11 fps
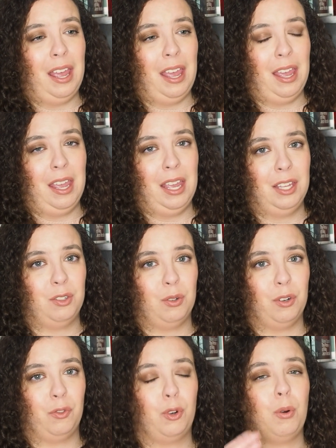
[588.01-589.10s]
a
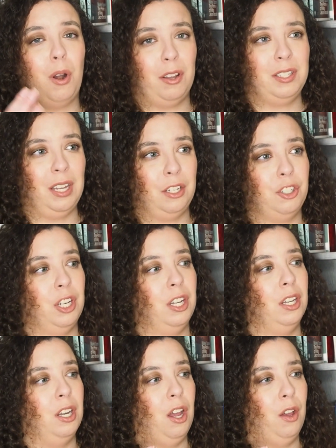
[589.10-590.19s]
sort of cross
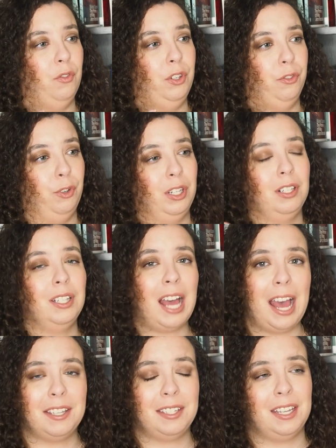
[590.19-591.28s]
section of different
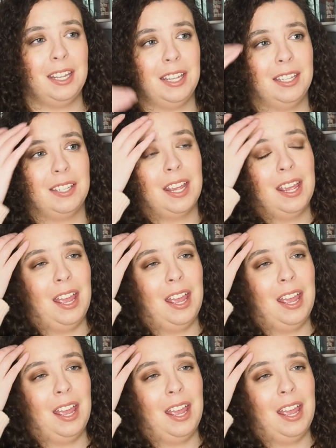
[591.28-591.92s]
classes